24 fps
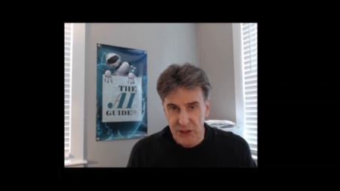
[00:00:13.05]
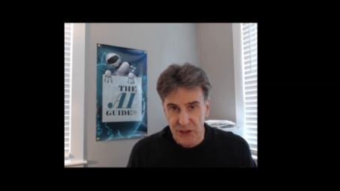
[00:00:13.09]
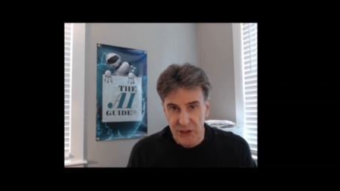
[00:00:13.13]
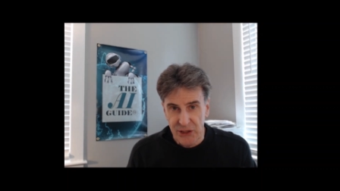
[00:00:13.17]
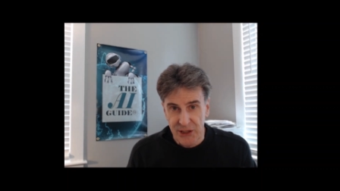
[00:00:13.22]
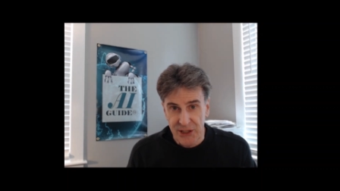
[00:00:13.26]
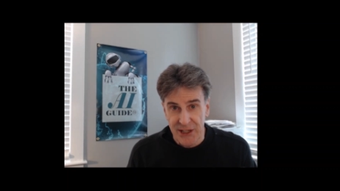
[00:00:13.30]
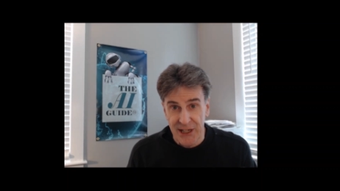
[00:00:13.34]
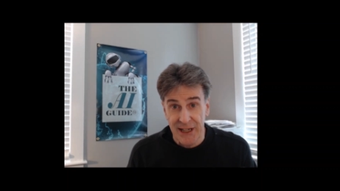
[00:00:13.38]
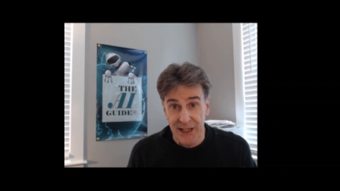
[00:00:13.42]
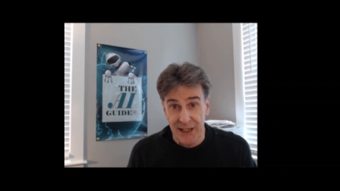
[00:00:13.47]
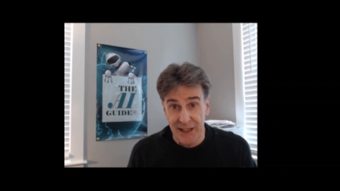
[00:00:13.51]

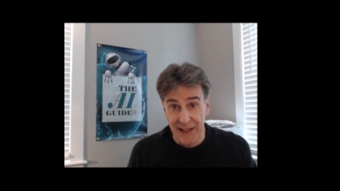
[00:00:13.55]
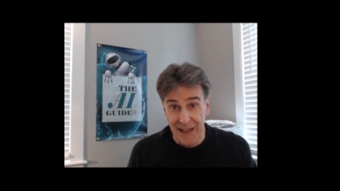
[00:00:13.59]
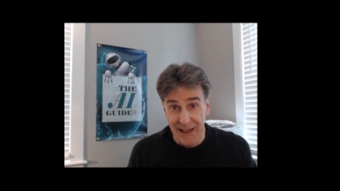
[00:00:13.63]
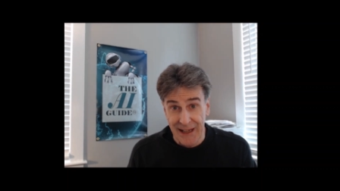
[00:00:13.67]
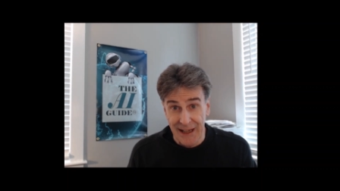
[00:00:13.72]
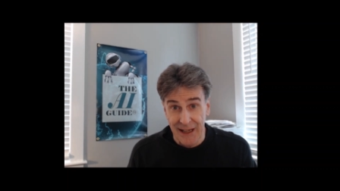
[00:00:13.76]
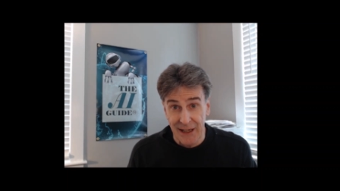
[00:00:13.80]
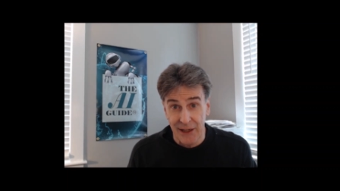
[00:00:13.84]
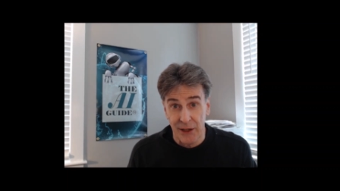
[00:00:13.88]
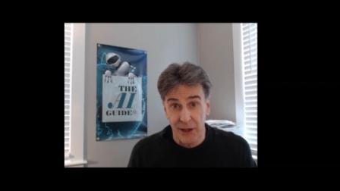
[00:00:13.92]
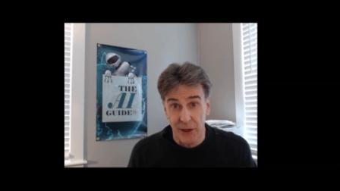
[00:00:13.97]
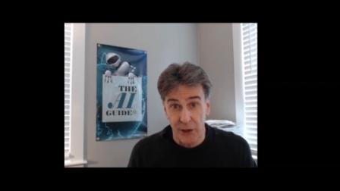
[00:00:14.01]

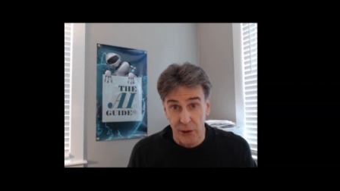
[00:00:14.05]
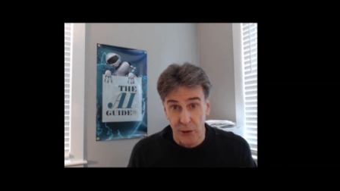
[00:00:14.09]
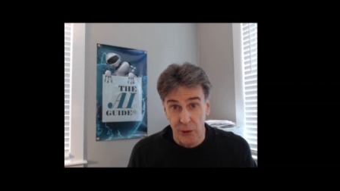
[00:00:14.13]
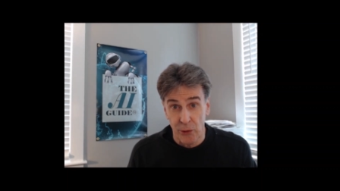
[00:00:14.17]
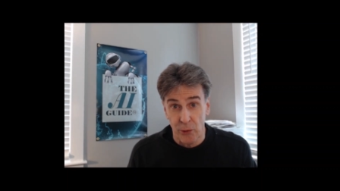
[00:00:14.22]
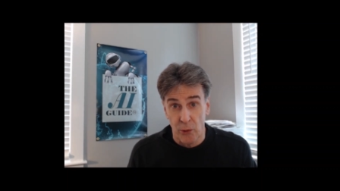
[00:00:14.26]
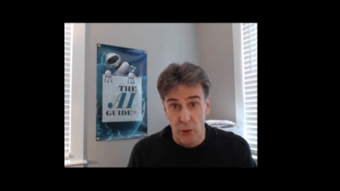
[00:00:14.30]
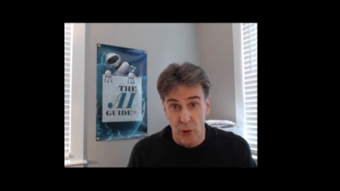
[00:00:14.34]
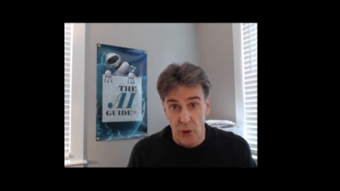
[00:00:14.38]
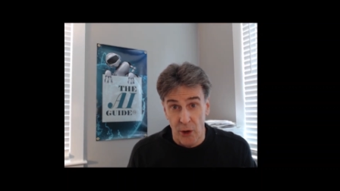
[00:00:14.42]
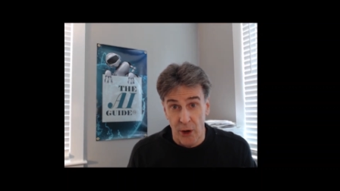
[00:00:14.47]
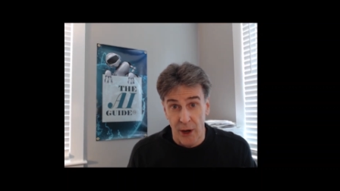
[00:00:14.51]
chilling new
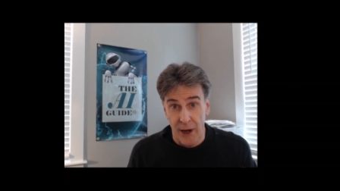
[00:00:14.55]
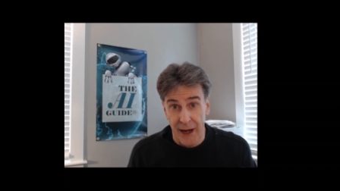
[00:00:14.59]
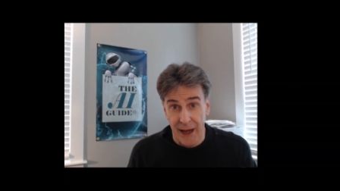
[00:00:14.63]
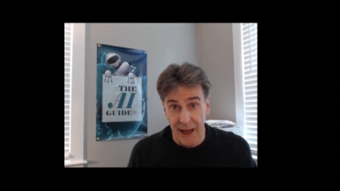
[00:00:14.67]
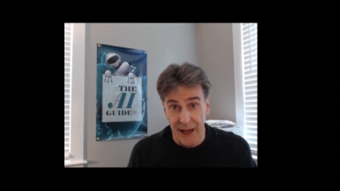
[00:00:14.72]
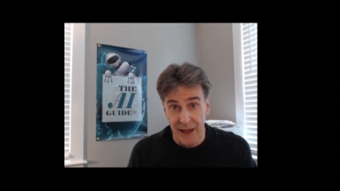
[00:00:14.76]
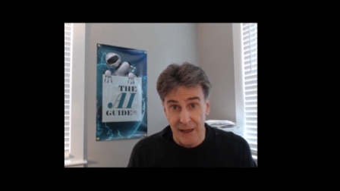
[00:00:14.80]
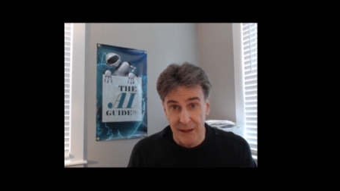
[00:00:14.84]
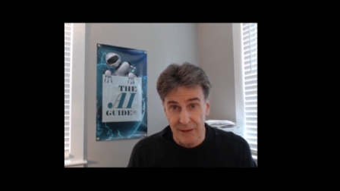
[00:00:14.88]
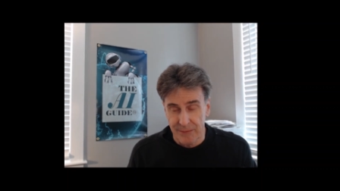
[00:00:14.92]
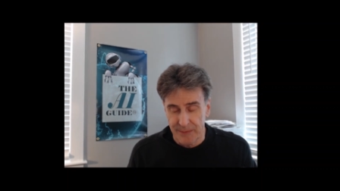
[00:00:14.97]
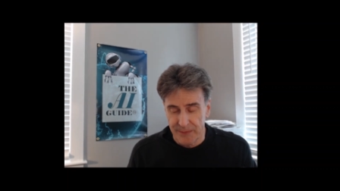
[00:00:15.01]

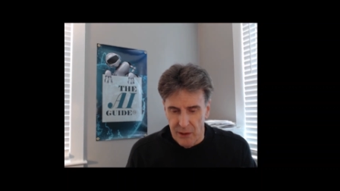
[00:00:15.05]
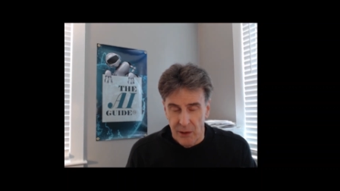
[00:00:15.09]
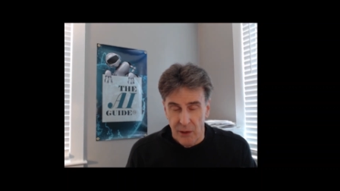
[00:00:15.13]
warning,